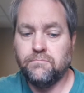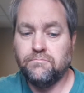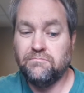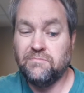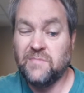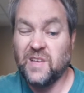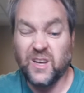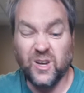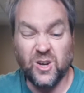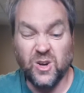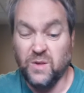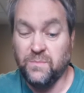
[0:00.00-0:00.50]

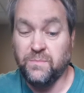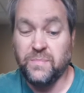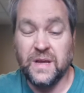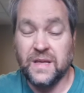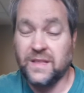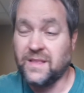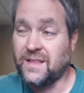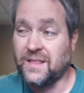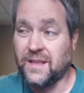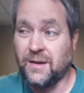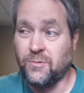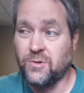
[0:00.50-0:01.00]
It could be
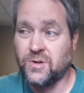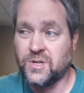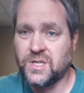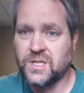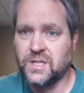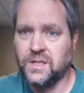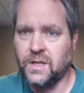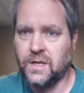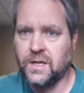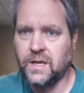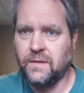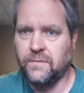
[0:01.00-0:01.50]
that they were
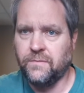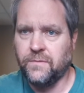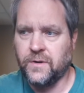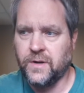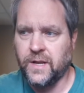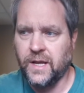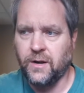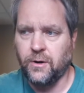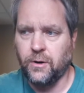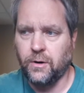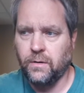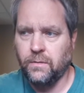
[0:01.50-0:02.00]
just looking for
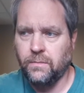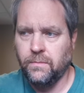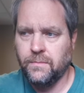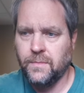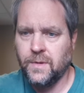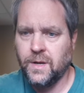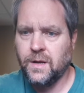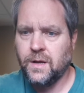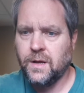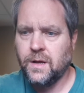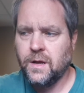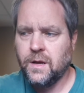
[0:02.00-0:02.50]
dinner,
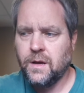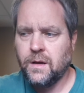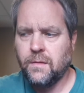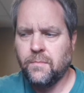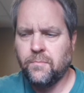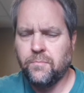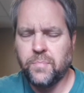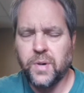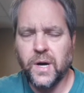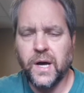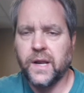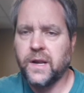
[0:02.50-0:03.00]

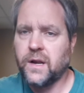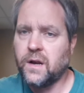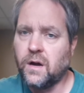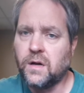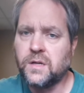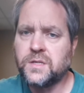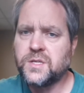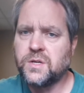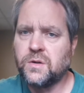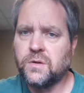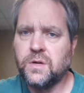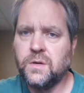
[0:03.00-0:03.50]
but it
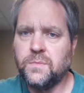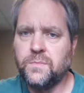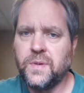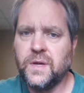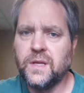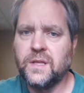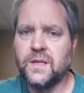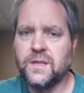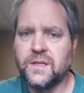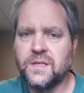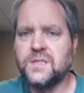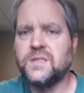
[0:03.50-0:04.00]
also could be
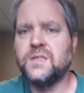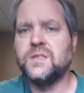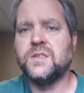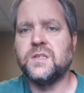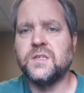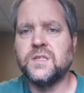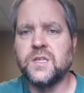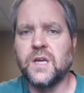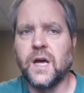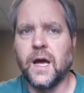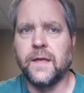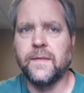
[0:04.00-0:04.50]
that this is a
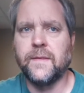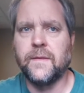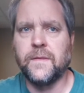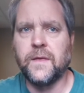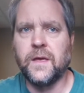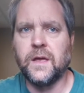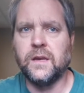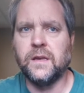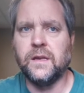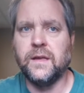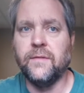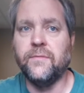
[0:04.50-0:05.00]
sign that
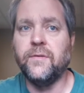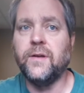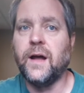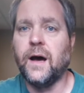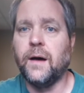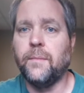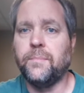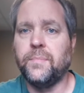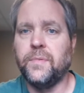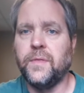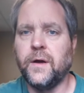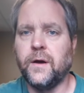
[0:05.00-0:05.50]
they had given
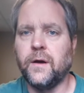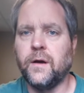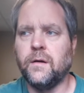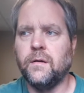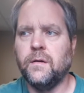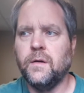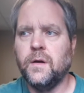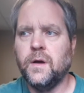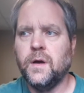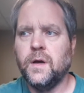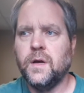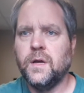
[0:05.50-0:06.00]
up
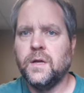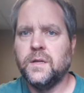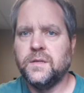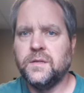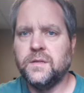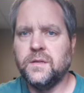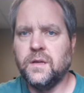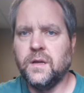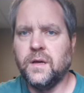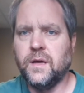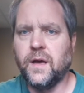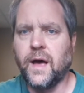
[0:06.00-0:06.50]
their
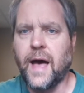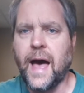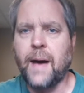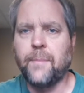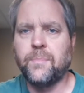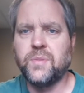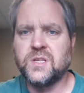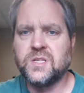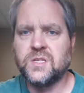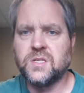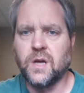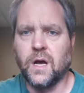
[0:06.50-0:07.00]

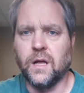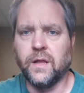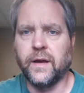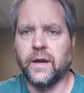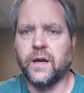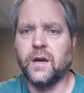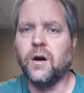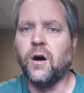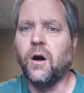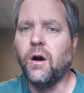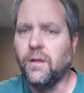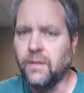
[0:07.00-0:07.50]

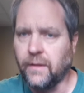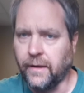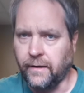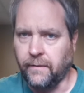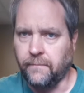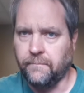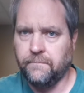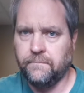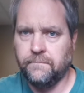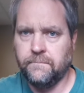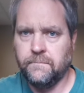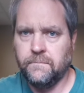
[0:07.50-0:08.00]
apostolic
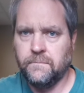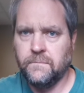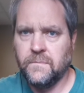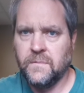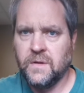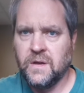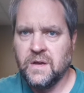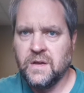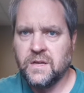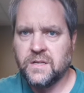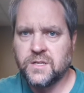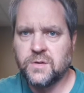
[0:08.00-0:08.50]
calling
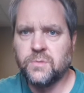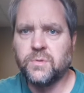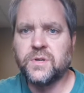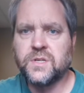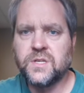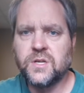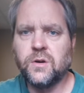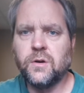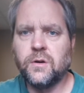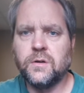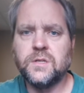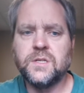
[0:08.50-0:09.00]
to
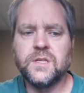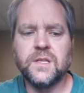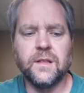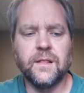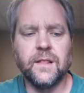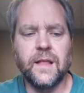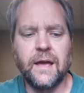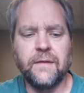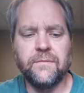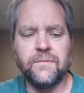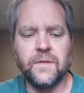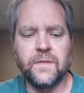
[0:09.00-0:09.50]
return to the
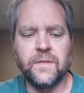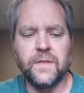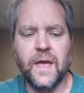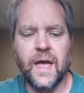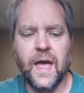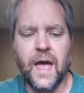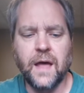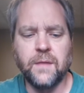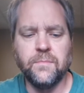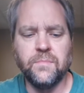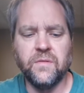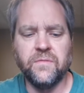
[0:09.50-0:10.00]
life that they
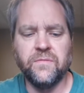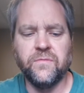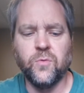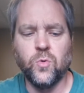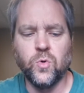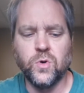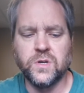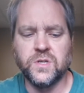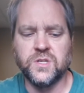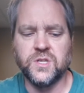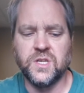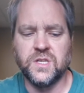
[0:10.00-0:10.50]
had
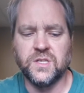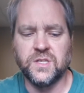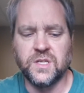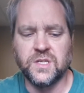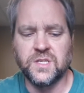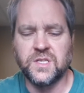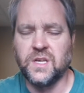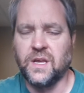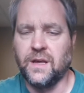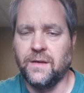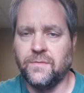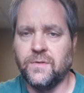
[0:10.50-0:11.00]
before
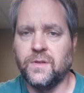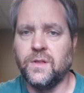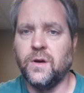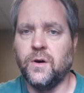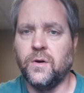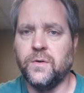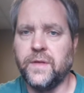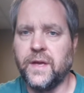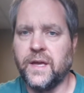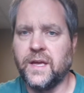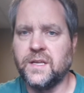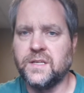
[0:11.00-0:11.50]
Jesus, even
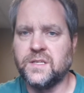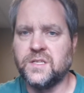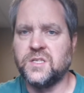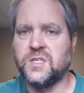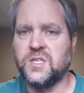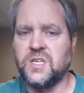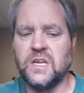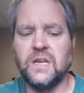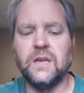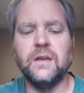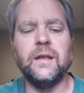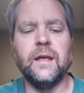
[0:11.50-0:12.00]
though they had
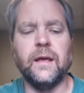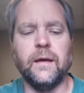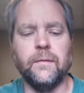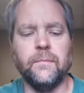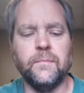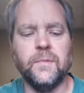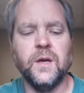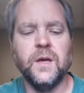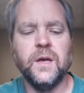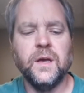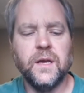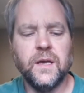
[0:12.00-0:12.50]
seen
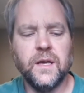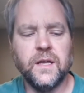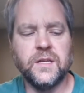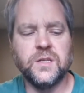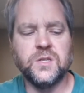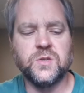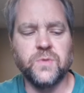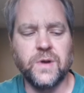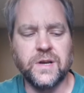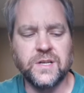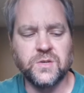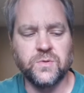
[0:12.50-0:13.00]
him in
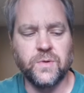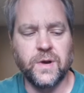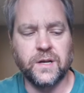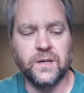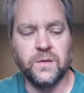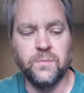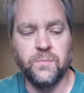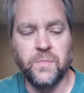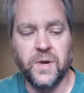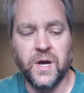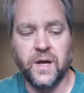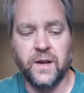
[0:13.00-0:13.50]
his
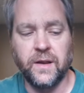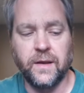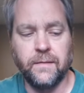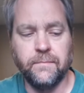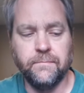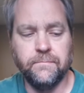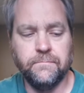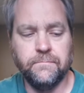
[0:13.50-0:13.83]
resurrected body.